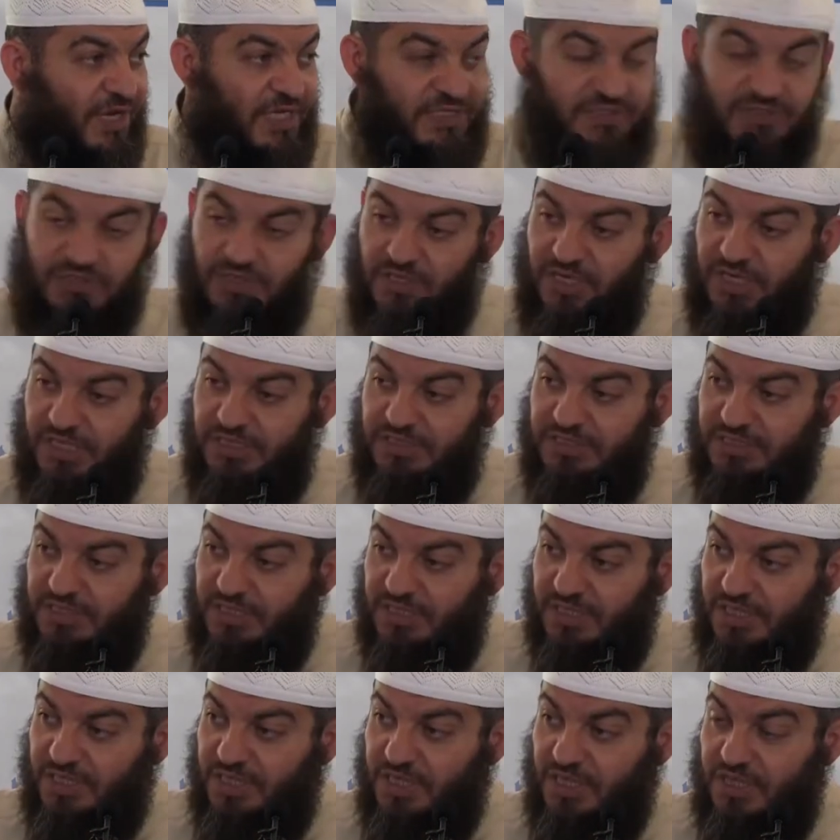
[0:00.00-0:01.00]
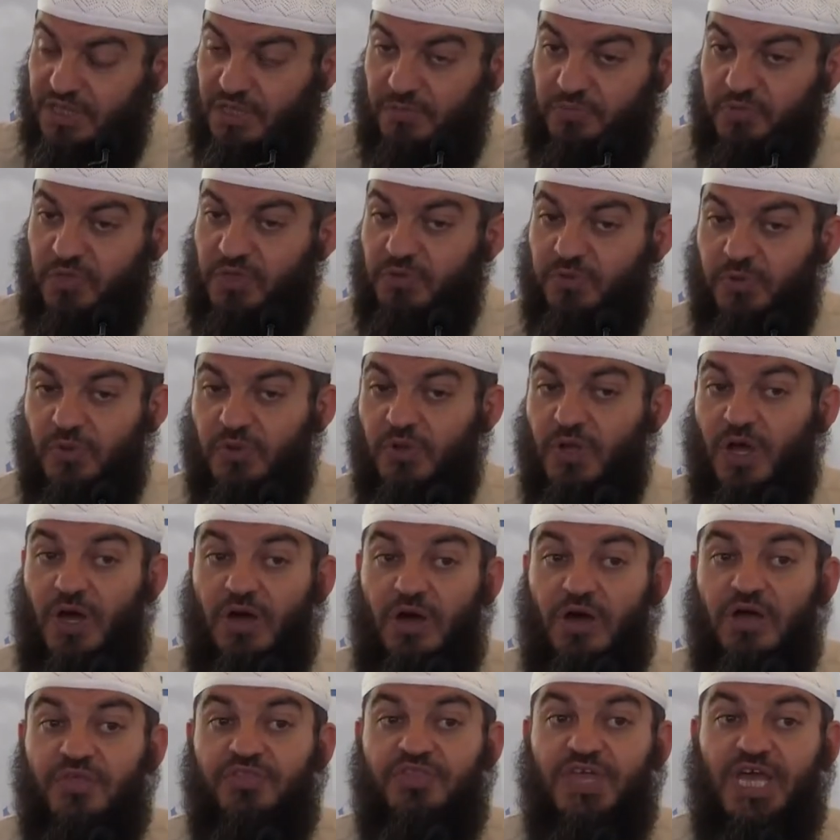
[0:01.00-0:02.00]
restaurant, the
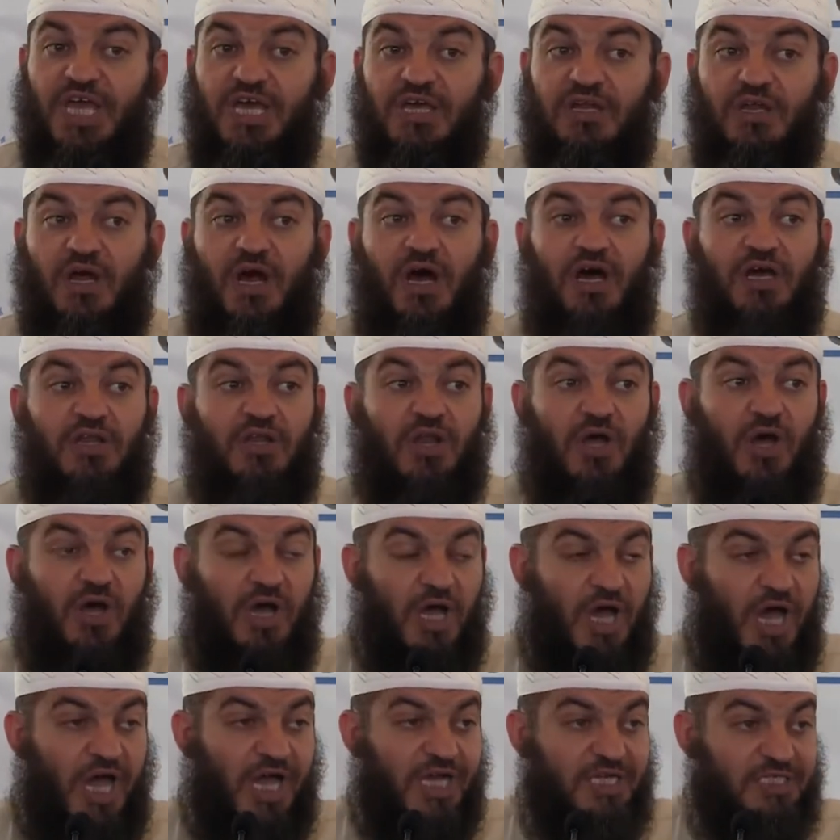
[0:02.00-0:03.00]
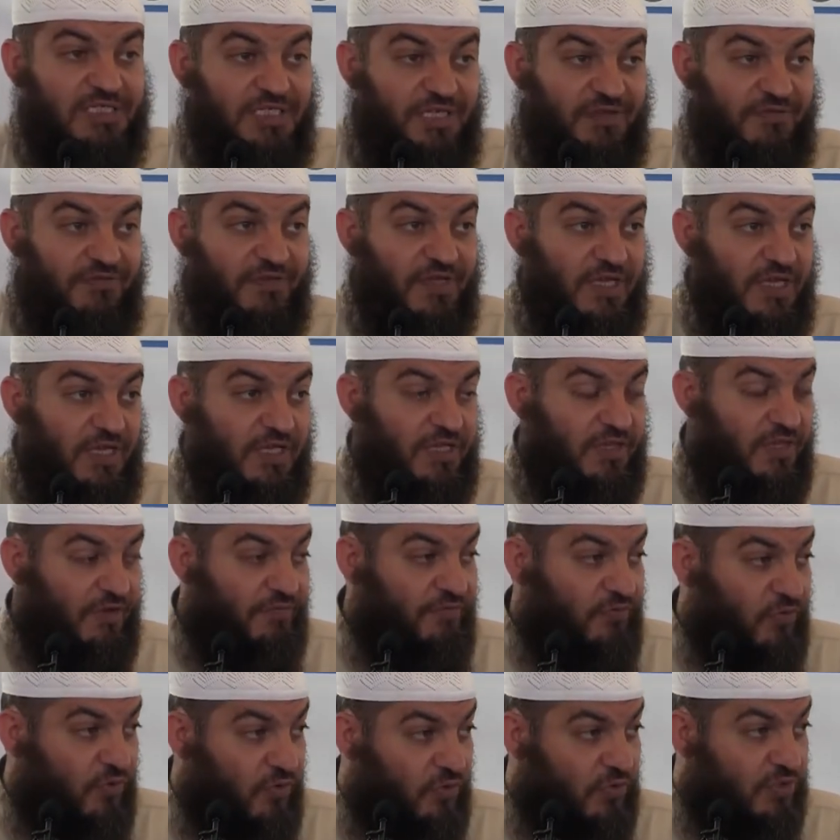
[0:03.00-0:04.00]
people there are active, the
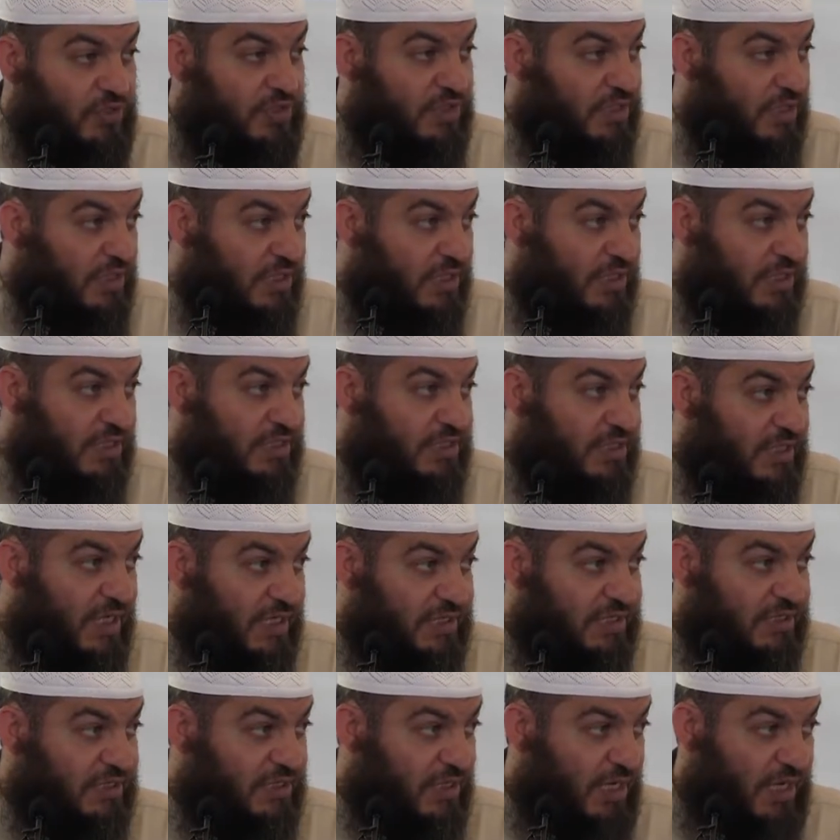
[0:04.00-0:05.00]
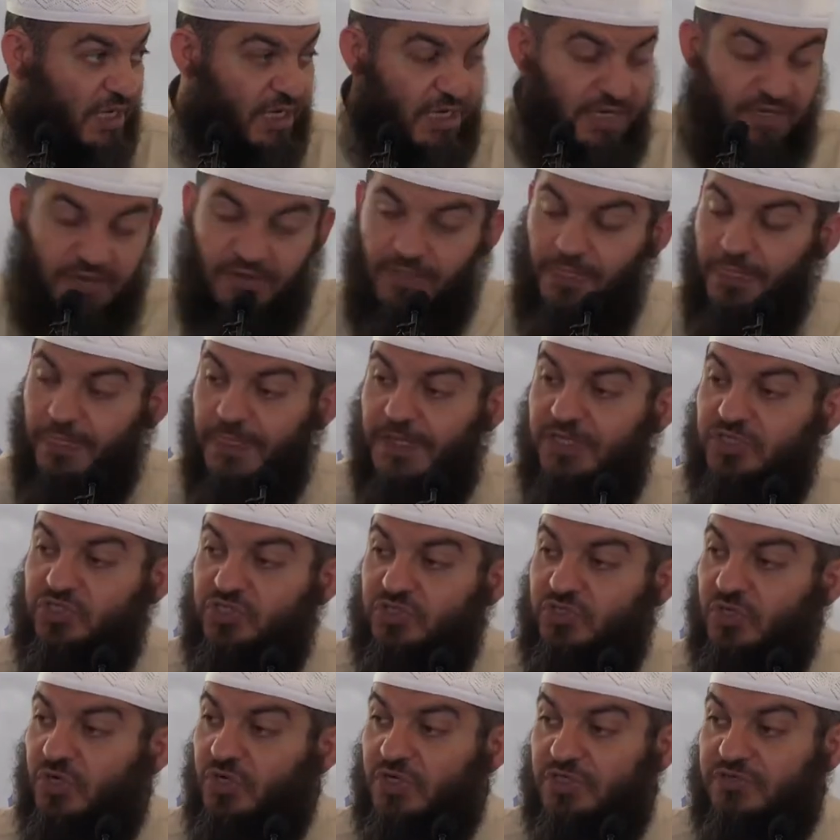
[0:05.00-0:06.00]
food is not
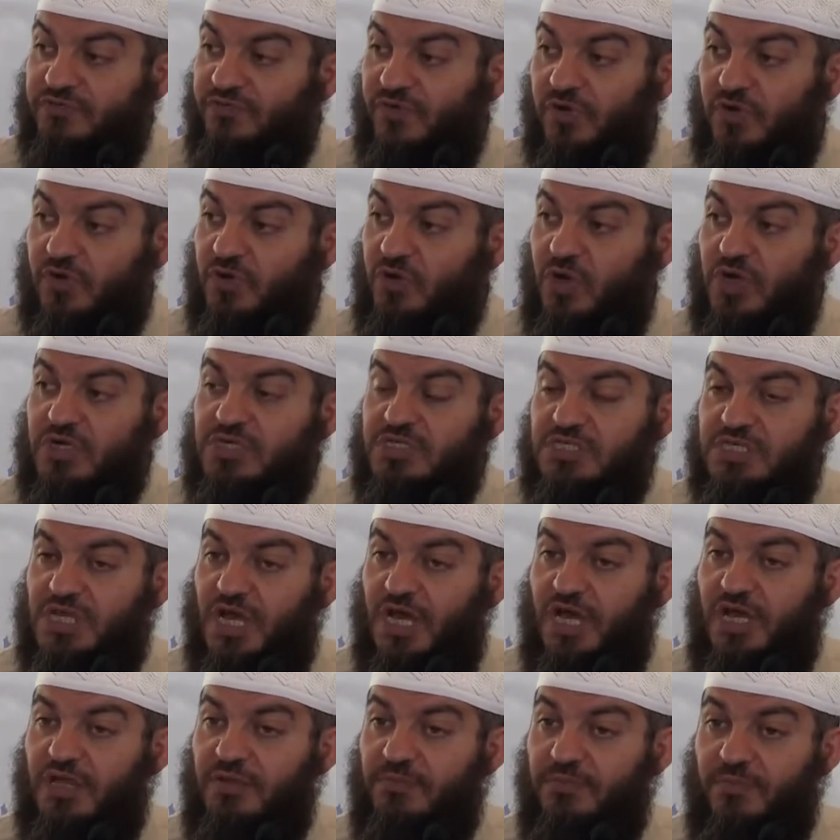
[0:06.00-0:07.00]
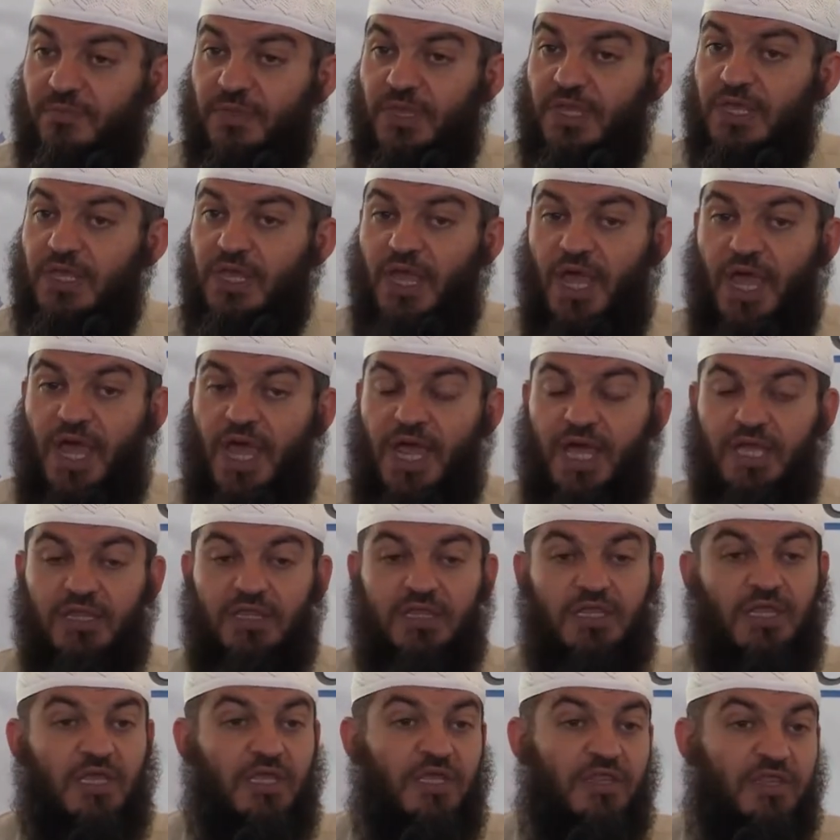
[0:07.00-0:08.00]
stored for a long time,
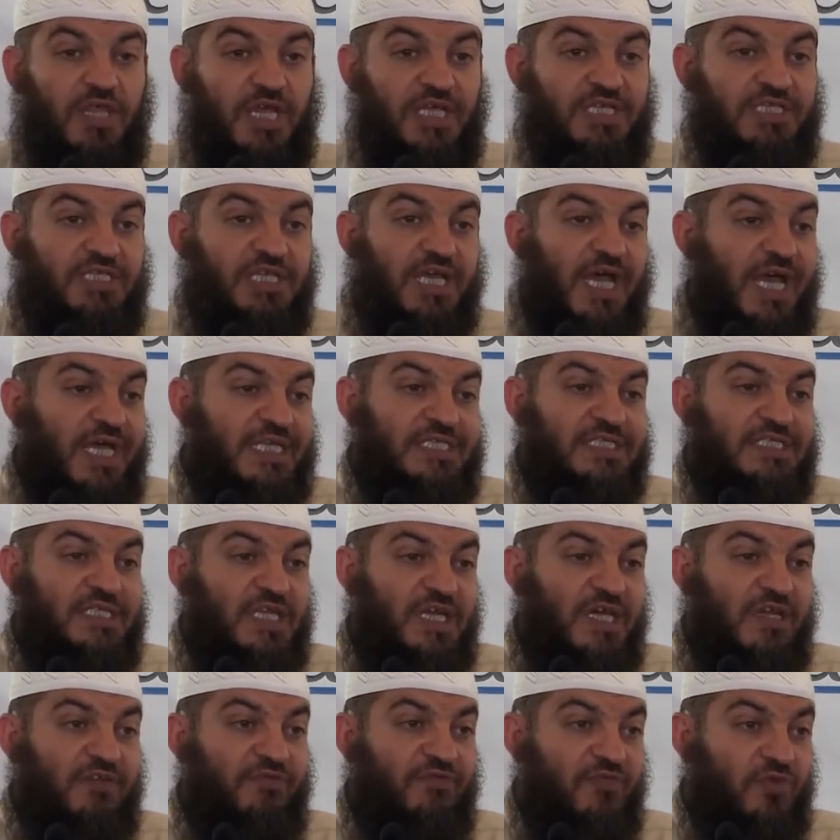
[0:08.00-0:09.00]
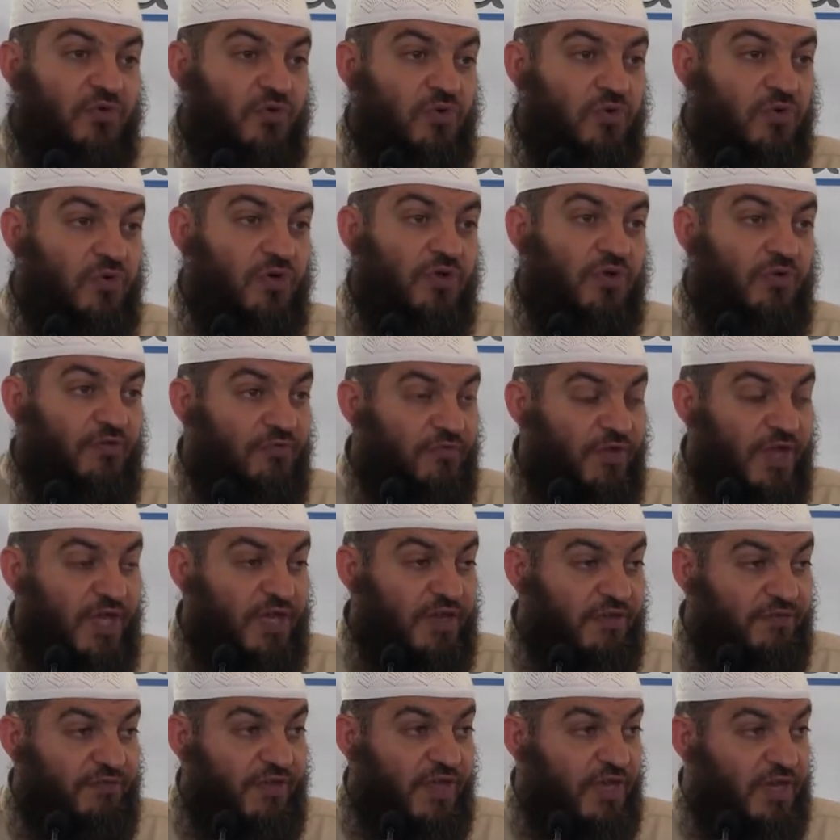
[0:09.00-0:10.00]
and they can serve you
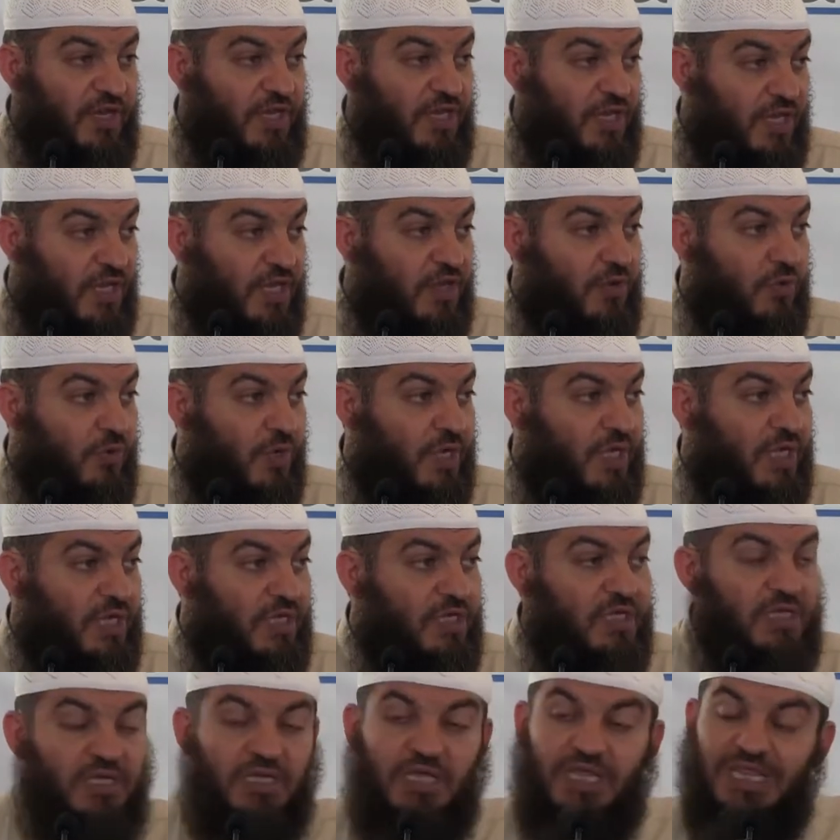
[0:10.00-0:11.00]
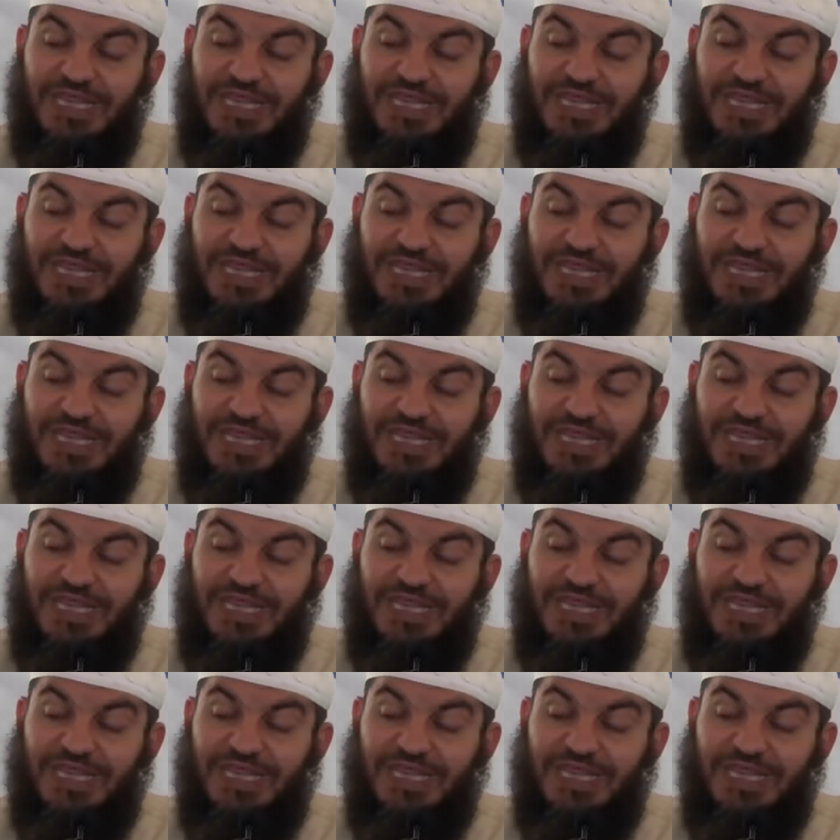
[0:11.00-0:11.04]
very, very quickly.